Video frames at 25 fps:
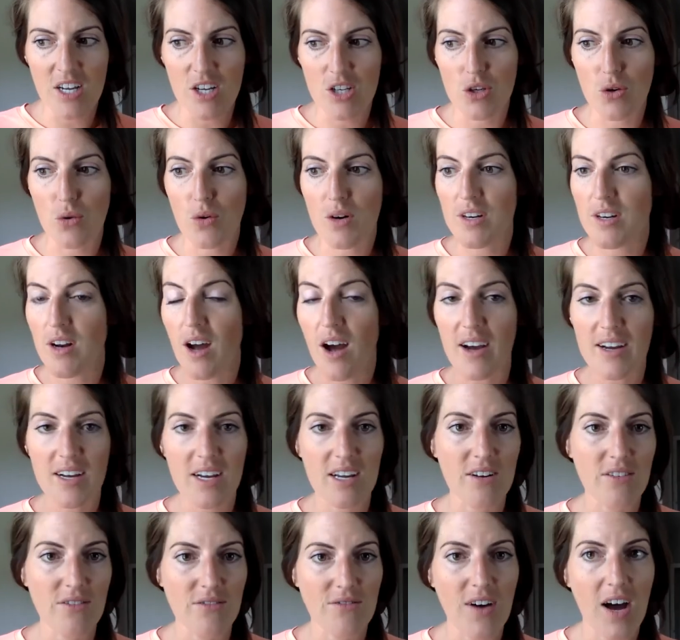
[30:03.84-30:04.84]
You are not
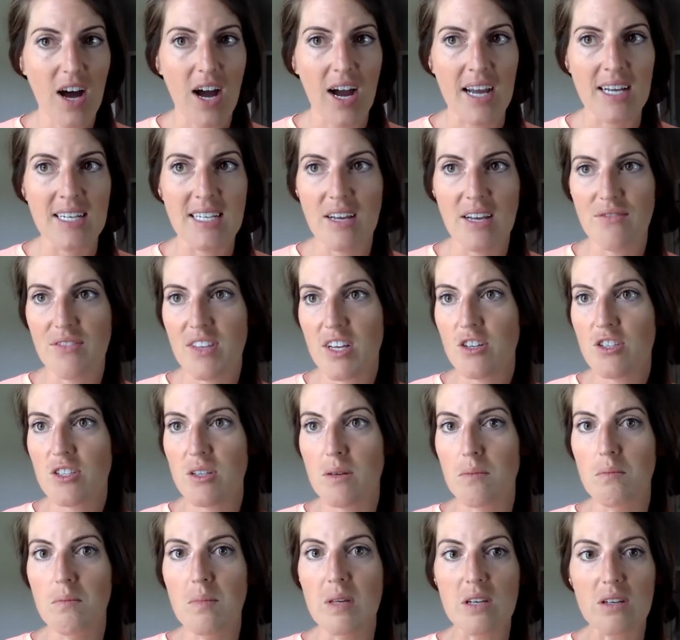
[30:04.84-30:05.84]
going to find, if there's
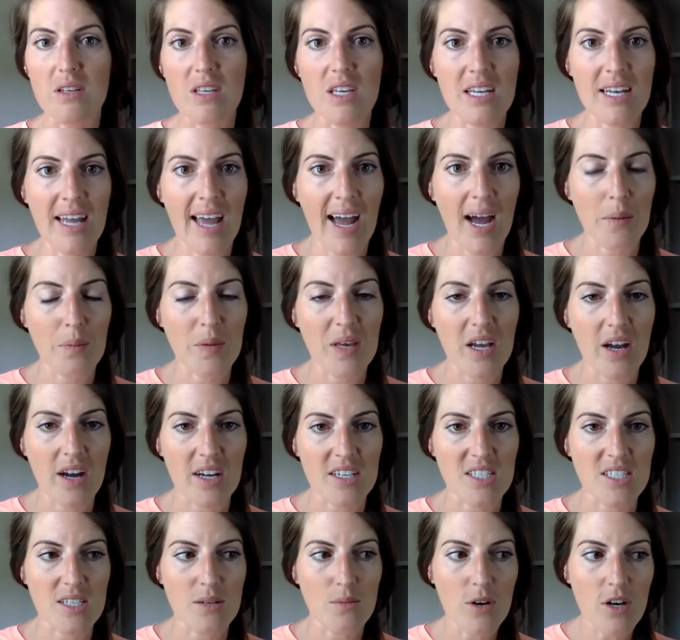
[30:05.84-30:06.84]
a million happy
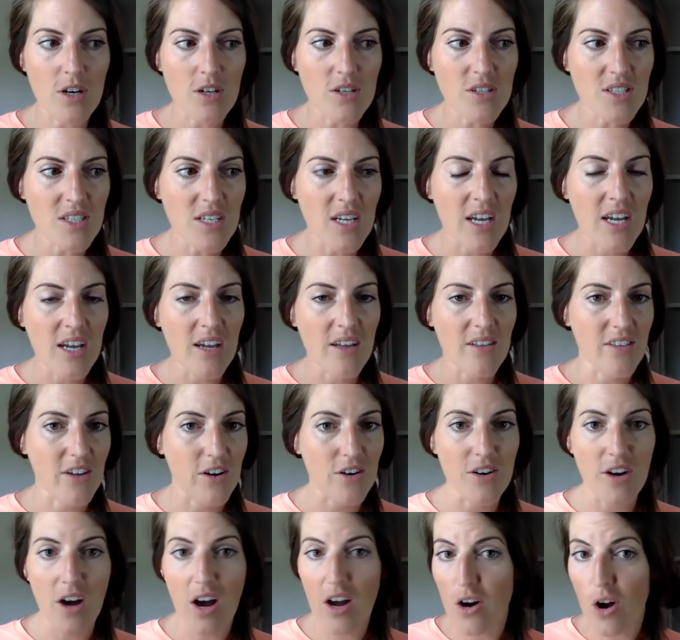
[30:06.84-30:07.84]
customers, they're
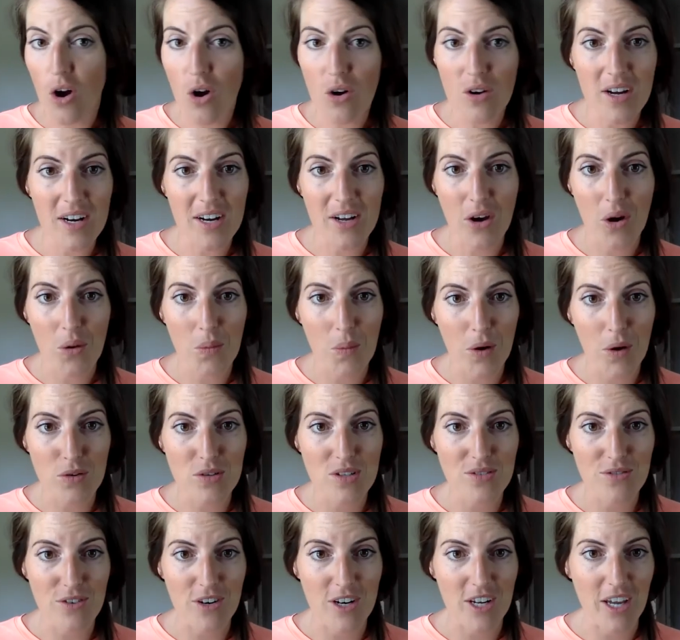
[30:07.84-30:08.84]
not all going to go
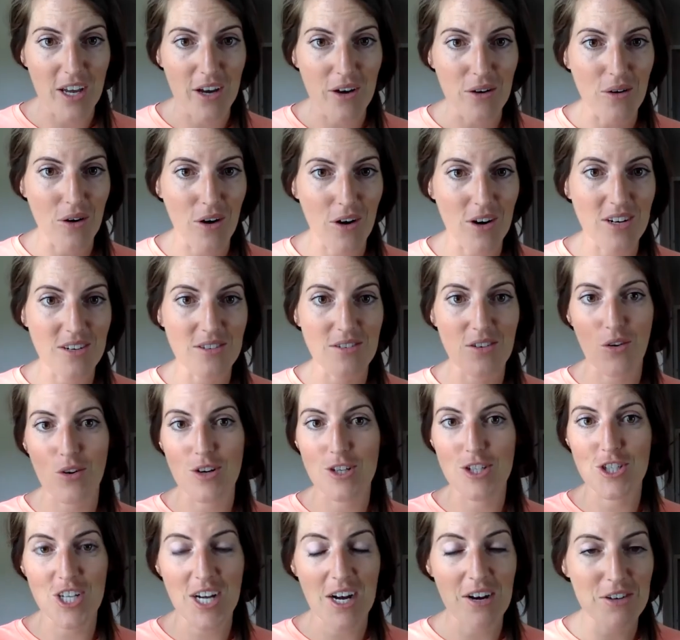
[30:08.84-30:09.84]
post for you or
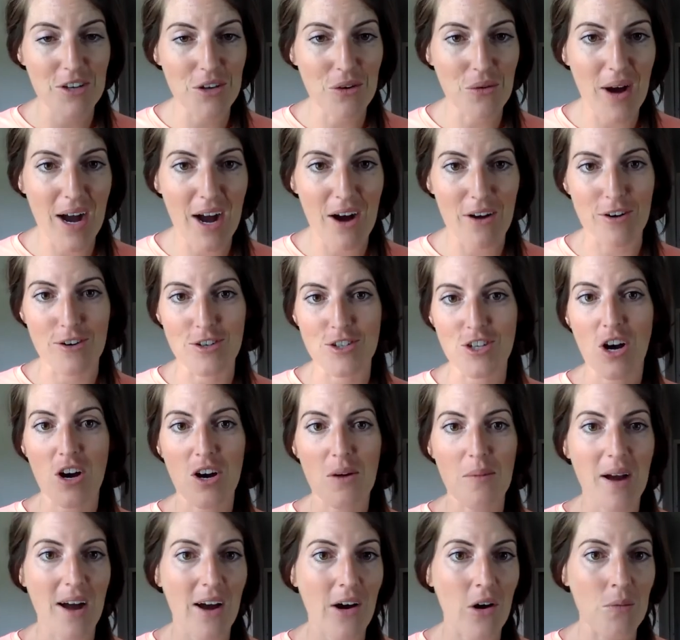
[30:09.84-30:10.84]
shout you out or talk
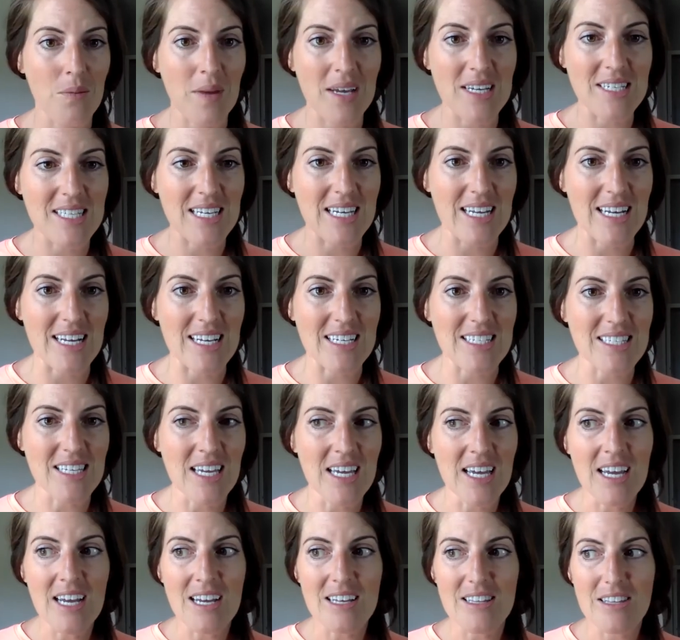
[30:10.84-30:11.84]
about how amazing it is.
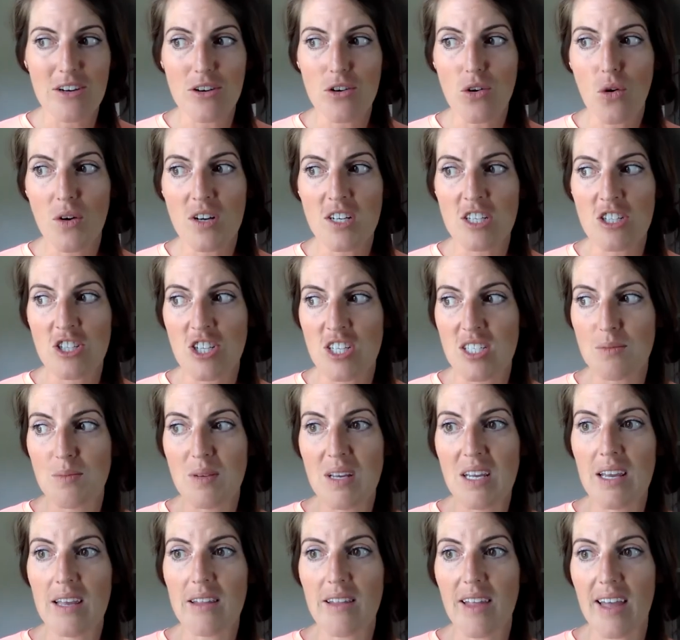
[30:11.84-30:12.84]
They're going to just
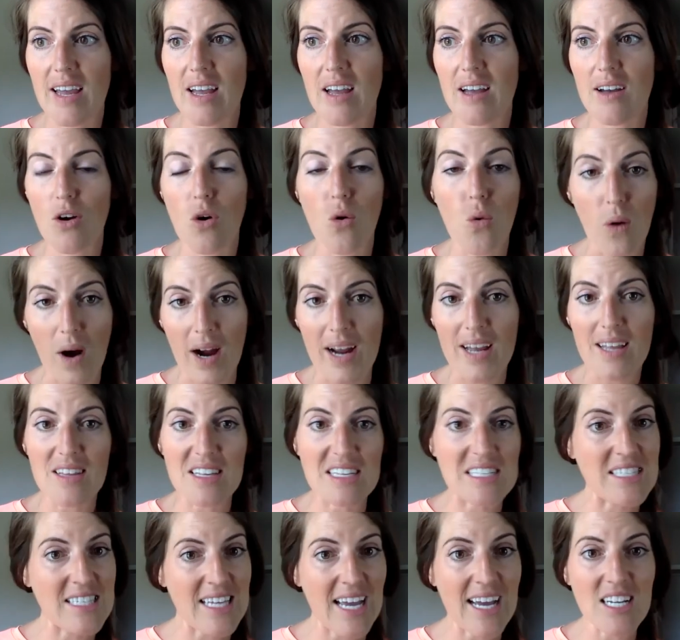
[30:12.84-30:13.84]
be like
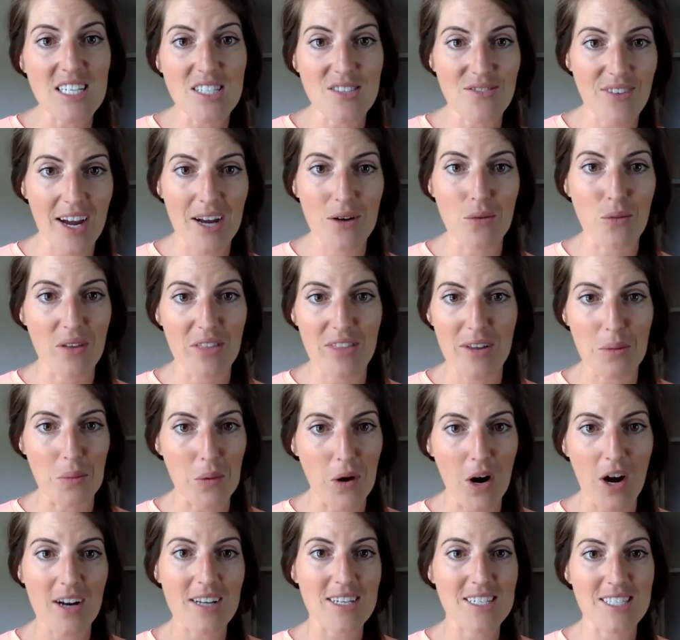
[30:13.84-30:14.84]
quietly satisfied with their
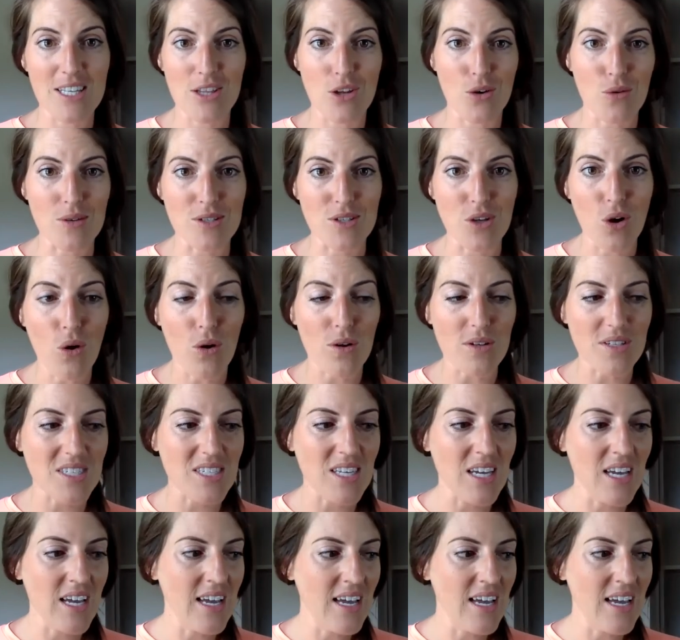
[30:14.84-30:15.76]
products and their results.